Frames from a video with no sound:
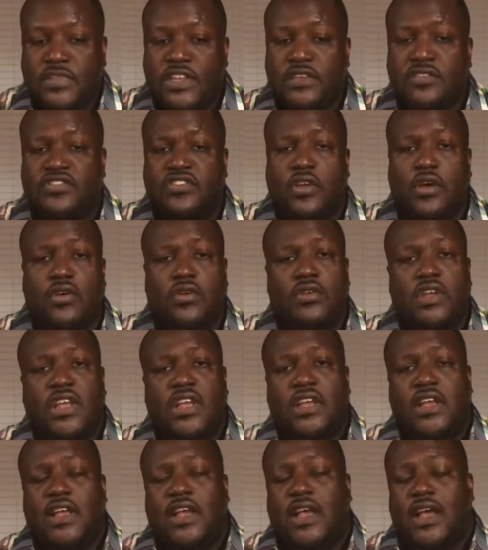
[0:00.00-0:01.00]
So
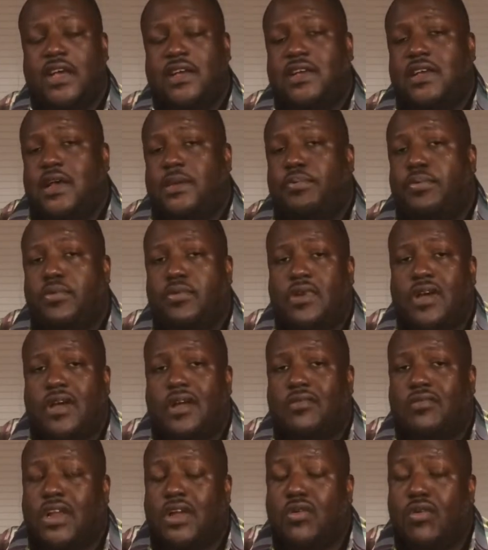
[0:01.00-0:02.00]
a couple
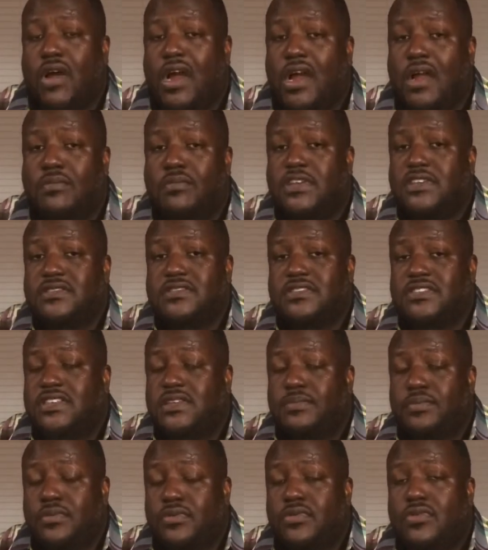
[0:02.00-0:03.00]
requirements
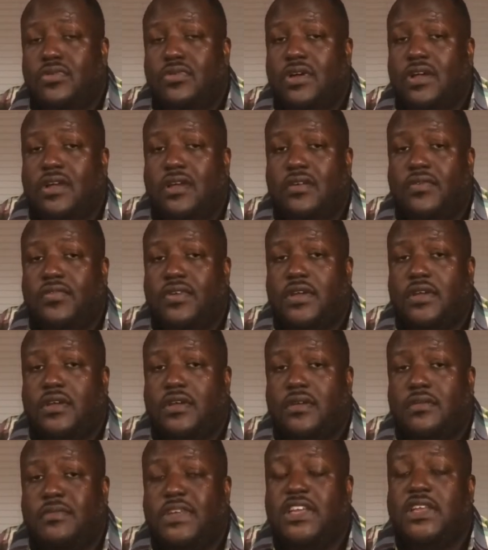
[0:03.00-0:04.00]
typical
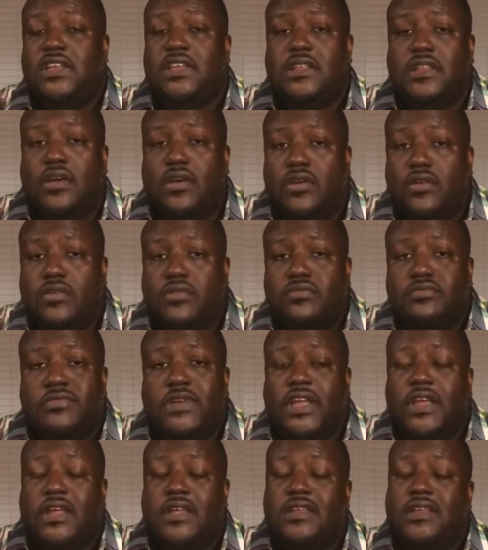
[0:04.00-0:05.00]
of any loan.
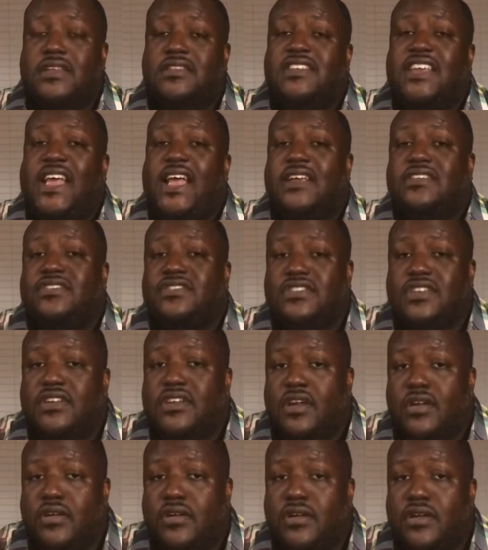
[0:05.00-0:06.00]
Your taxes are
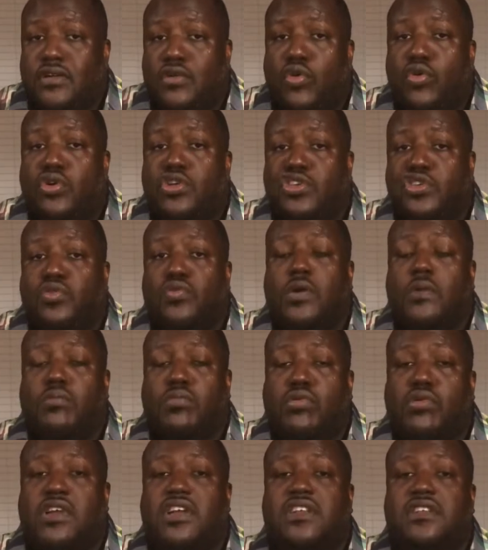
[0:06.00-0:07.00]
current, or you will
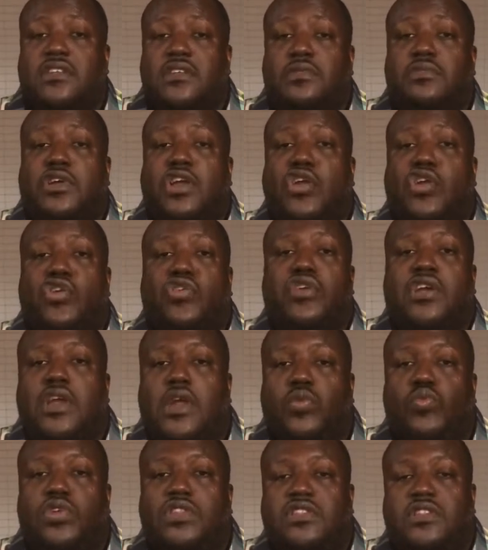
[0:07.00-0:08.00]
bring them
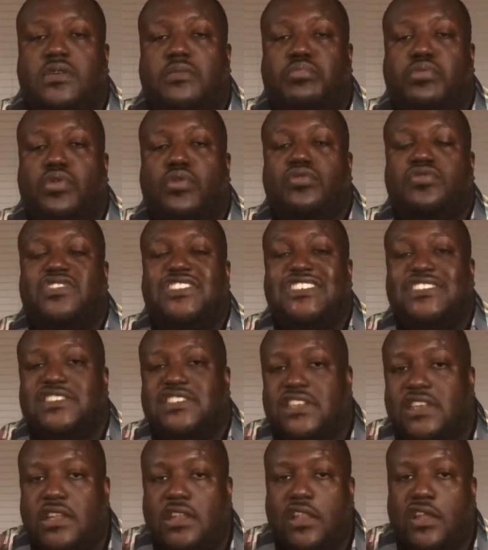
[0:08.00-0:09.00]
current with the proceeds
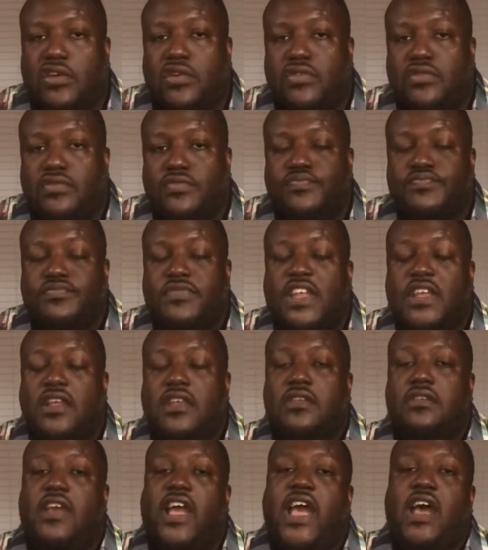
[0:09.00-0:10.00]
of the loan.
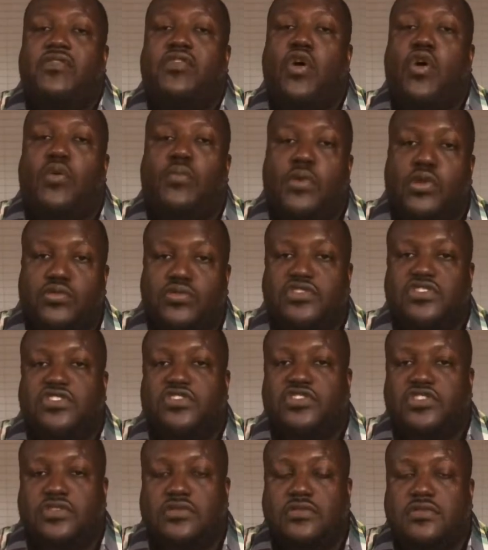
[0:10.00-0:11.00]
You have homeowners
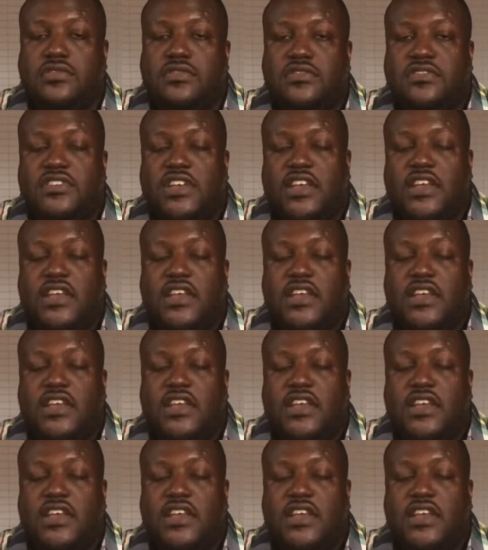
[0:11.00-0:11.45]
insurance.